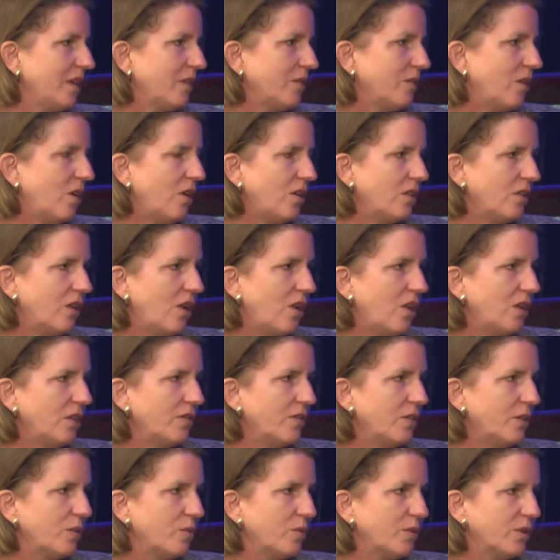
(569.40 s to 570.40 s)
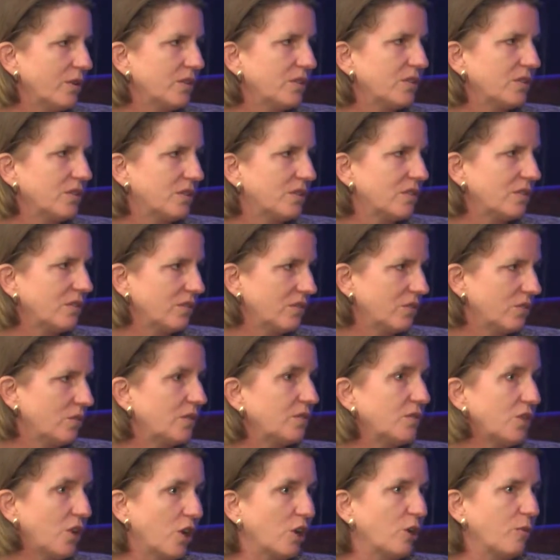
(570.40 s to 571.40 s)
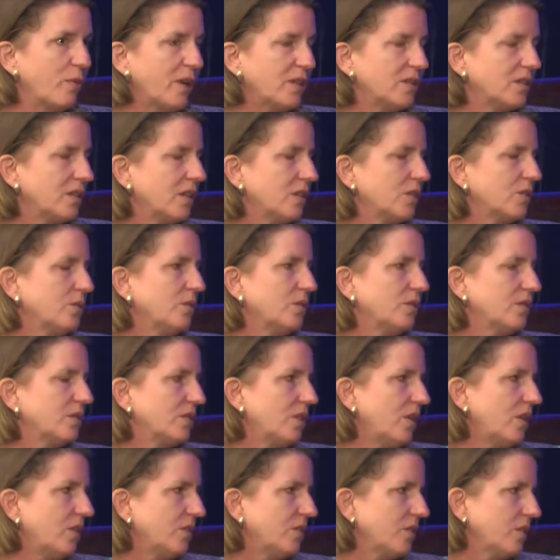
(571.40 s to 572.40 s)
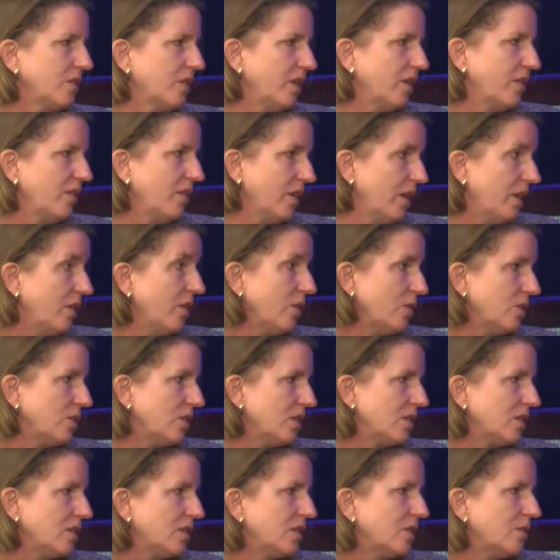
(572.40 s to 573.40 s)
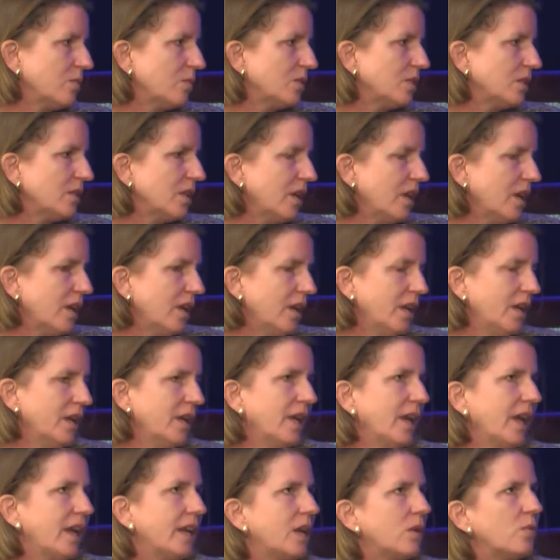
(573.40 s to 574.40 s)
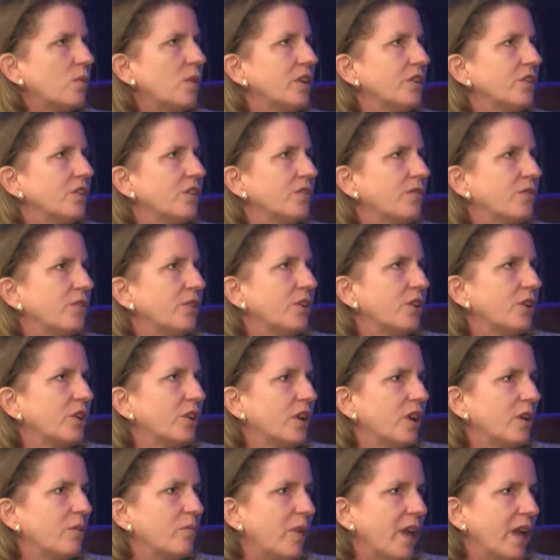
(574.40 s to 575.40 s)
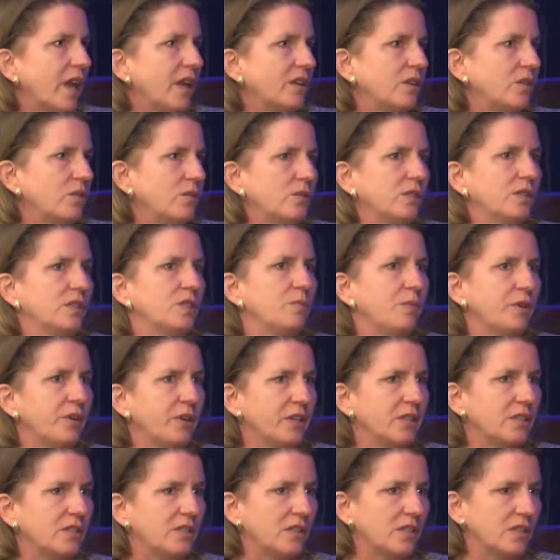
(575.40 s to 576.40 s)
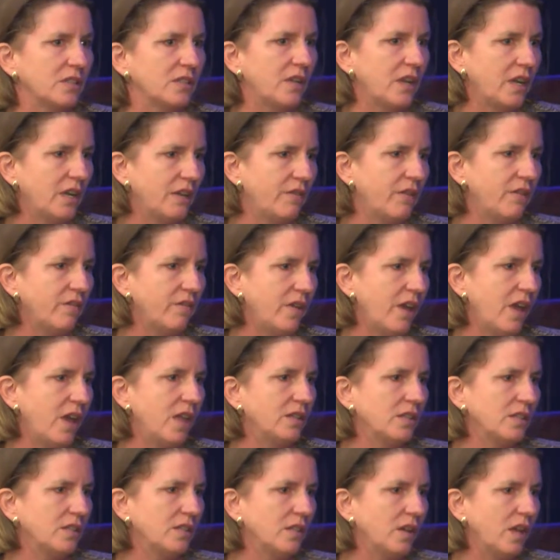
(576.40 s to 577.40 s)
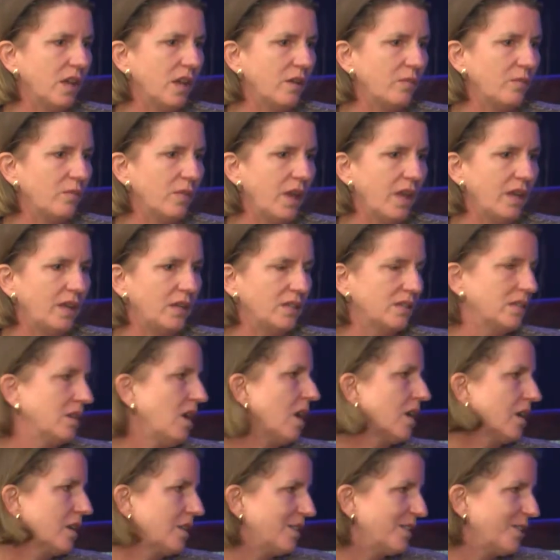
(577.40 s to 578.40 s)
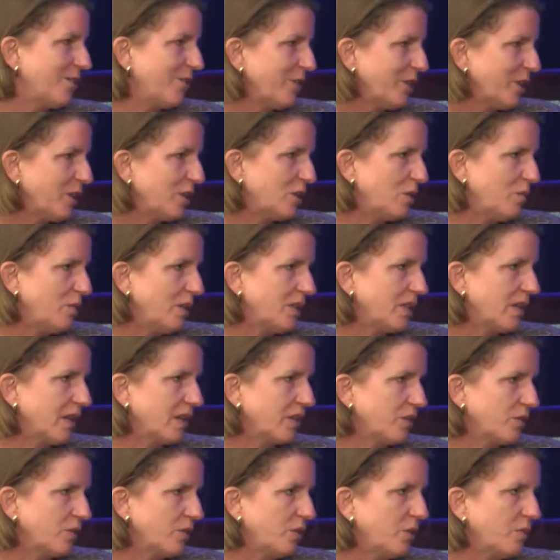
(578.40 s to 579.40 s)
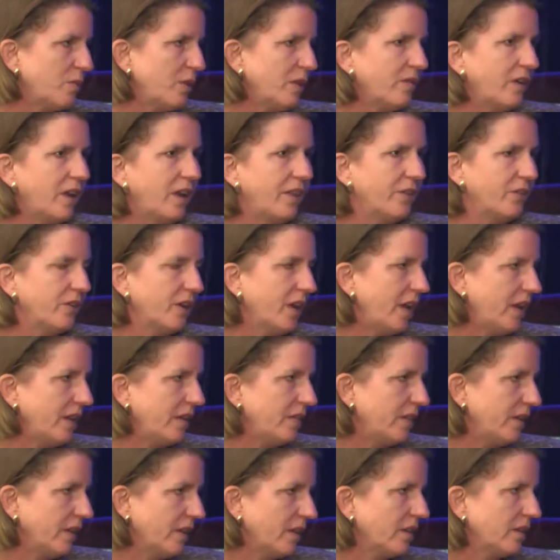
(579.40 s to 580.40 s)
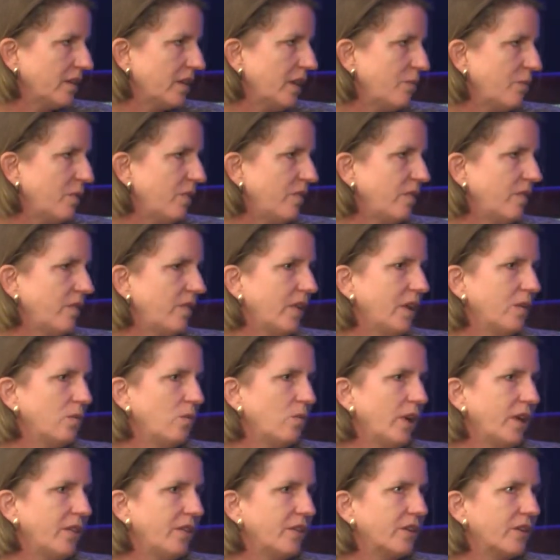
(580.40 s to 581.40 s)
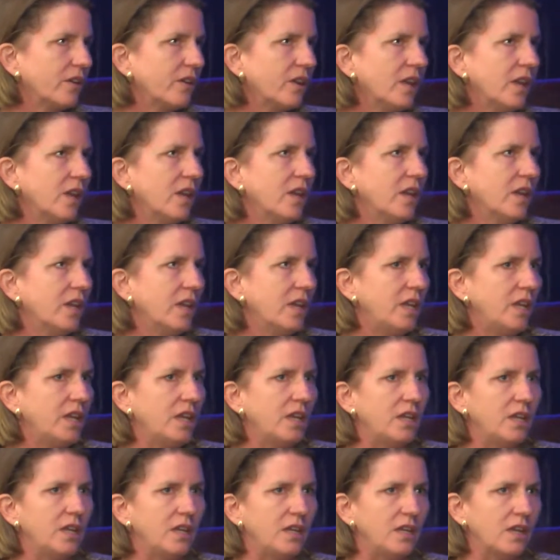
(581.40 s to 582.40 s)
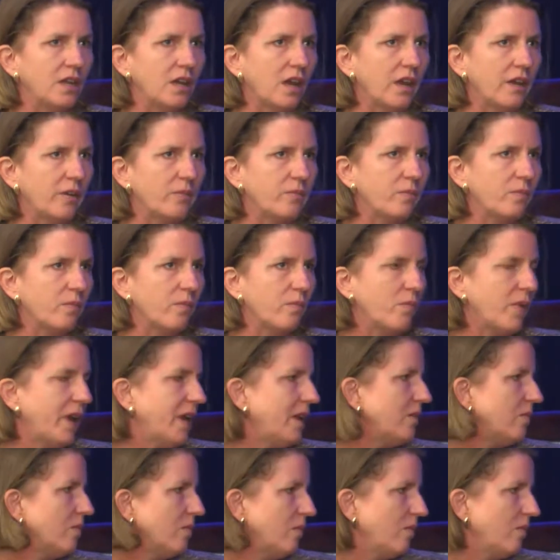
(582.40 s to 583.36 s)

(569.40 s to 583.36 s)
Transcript: all of the words sort of talk about sexual assault that in those systems. And I wonder, for a man who's experienced this kind of event and is not considering it to be sexual, but rather a hazing type of event, whether he might